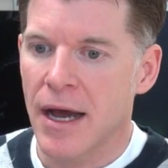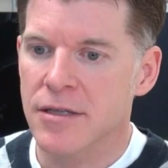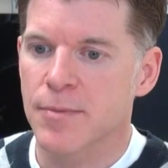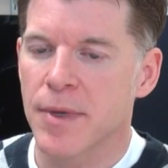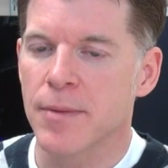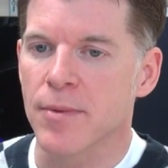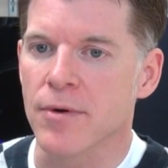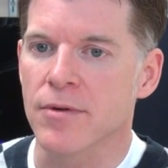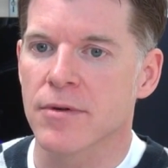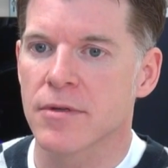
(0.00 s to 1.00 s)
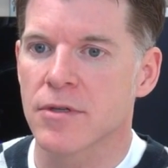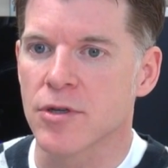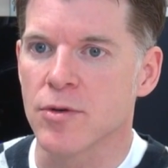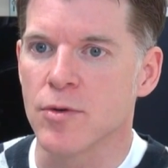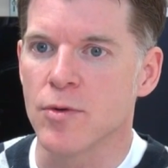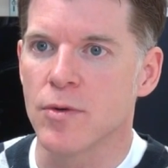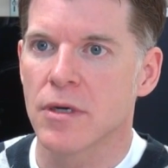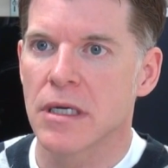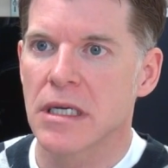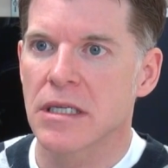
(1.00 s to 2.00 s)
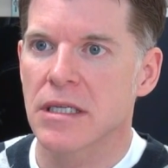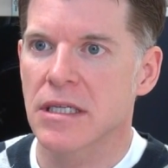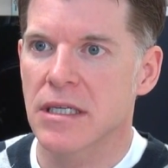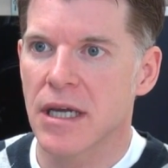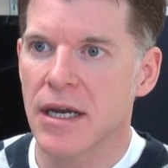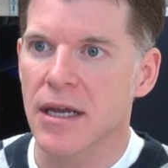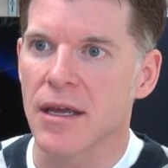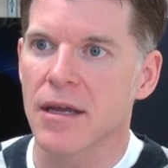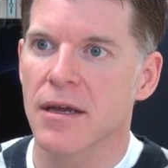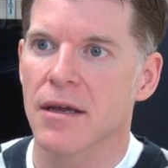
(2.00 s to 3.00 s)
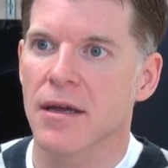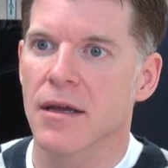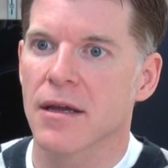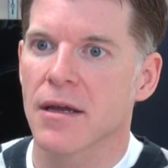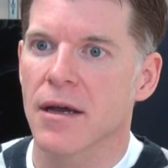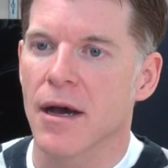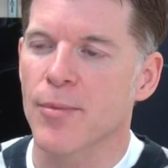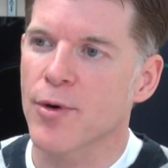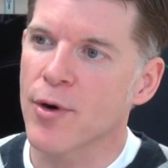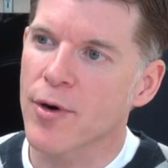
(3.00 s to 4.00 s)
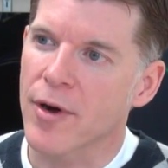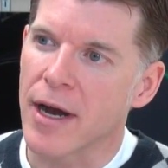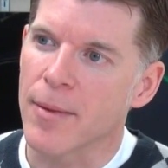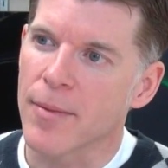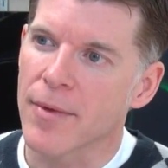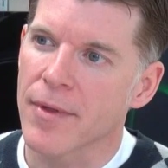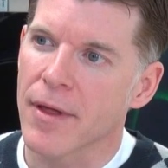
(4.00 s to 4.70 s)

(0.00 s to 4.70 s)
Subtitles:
ask people to study a program